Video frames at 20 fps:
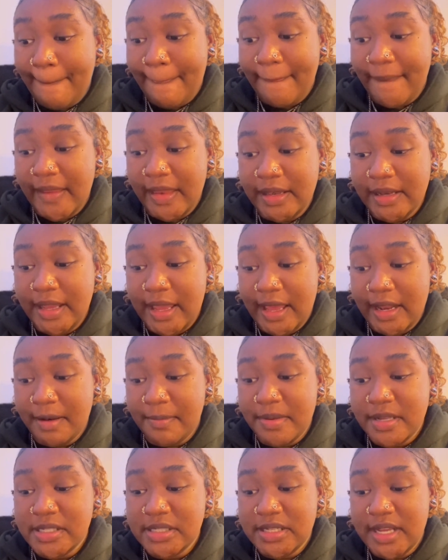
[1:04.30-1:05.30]
in
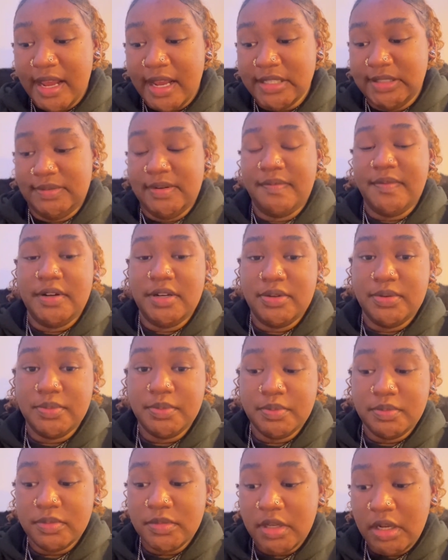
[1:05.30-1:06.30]
cannabis tax revenue,
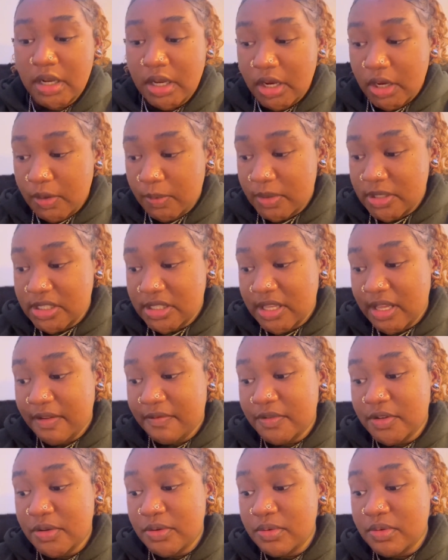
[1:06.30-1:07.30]
which they've
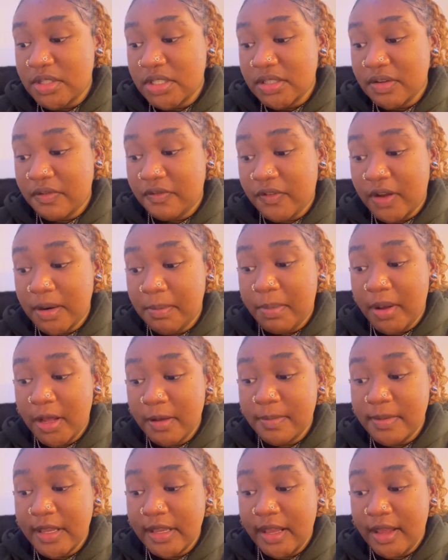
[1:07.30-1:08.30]
used to fund
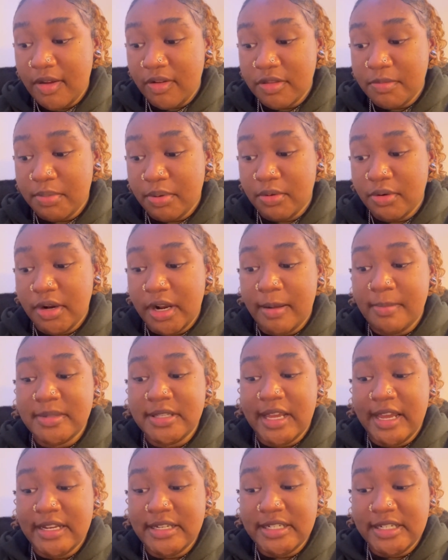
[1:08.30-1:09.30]
public health programs,
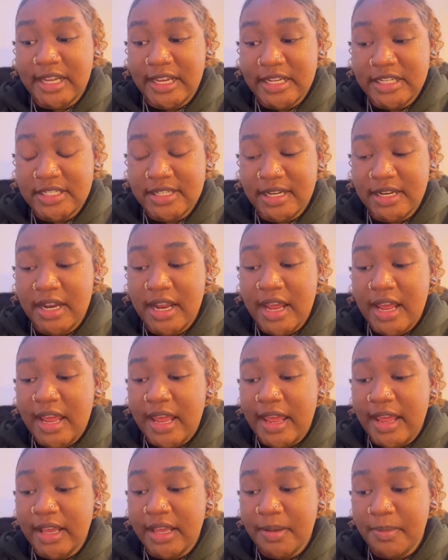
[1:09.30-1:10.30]
education,
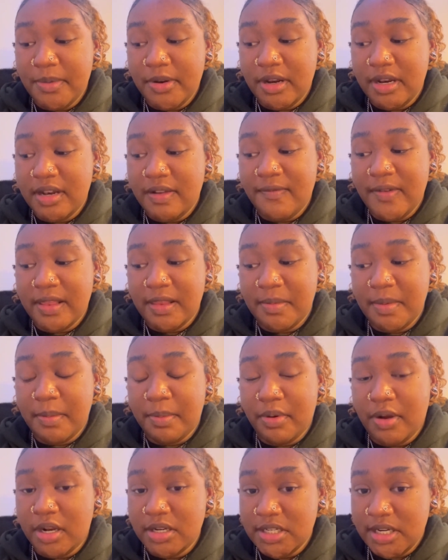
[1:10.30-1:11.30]
and community development
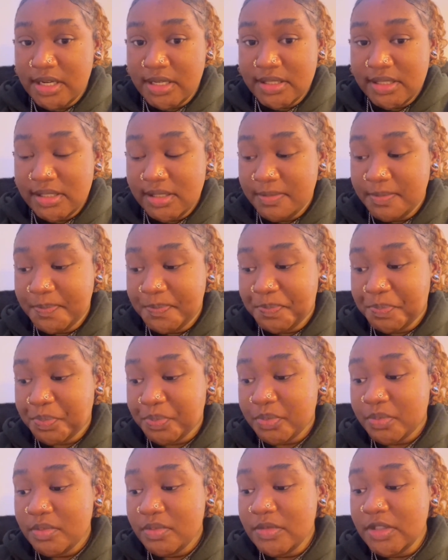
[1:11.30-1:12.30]
projects.
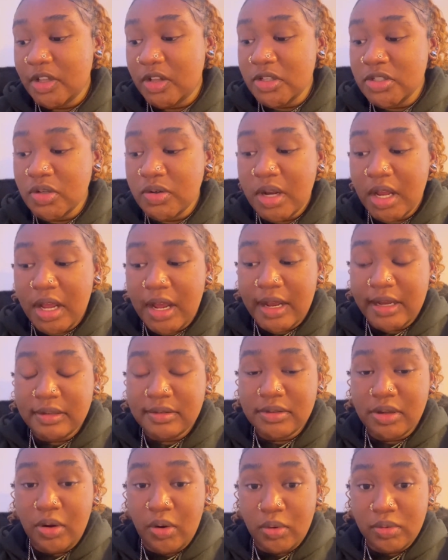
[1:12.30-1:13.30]
So not
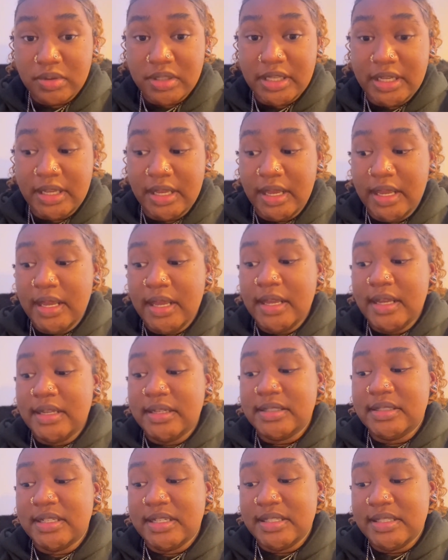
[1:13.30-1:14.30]
only
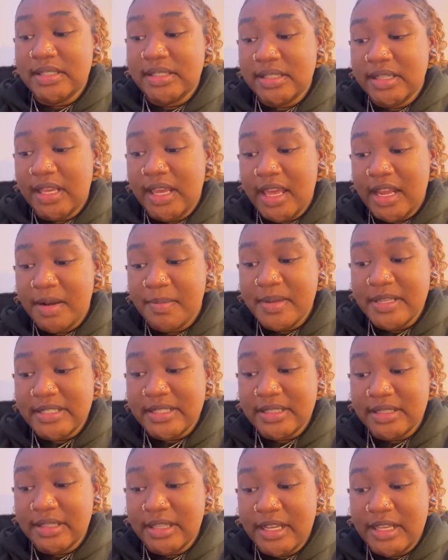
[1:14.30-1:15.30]
does cannabis
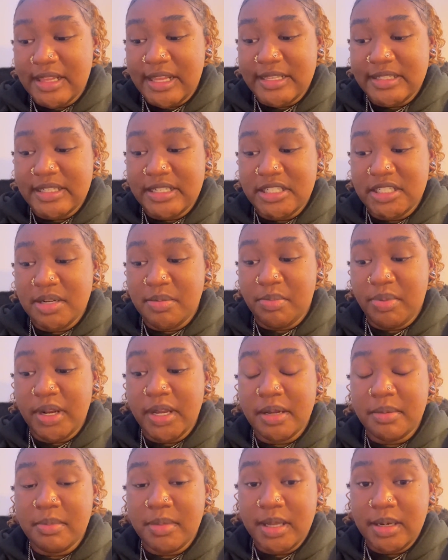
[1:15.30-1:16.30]
legalization bring
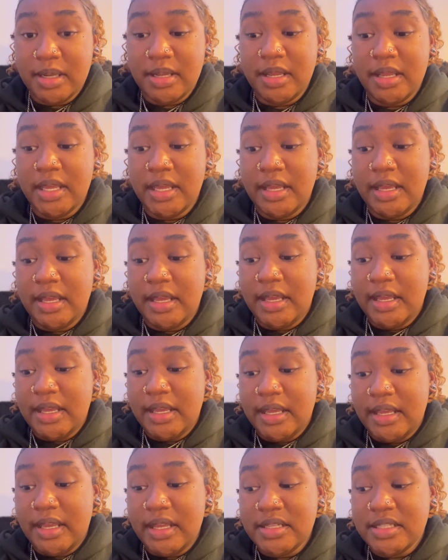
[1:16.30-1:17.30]
in money,
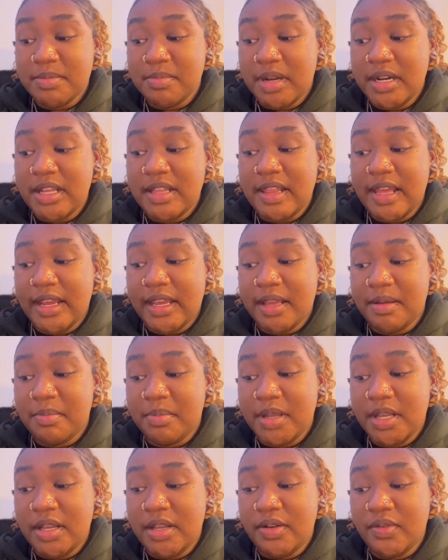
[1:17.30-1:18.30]
it's money that can
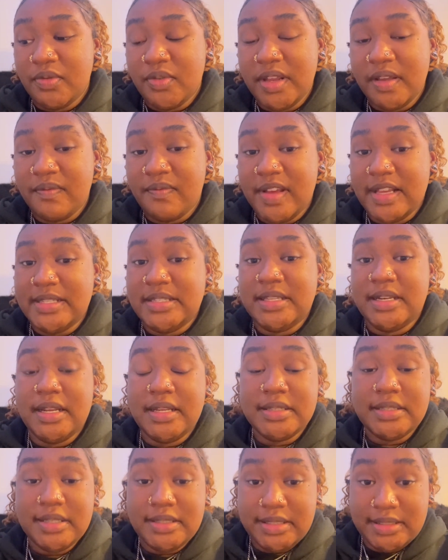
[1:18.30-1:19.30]
be reinvested
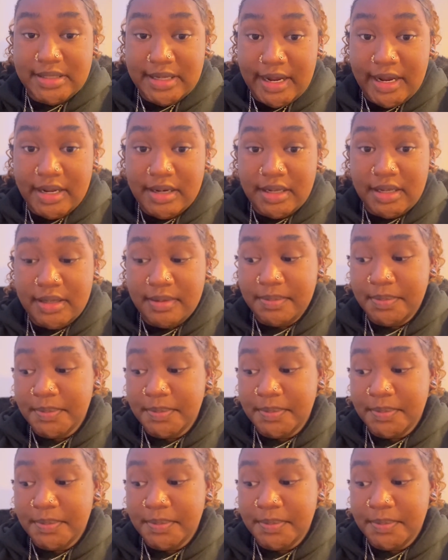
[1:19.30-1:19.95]
into society.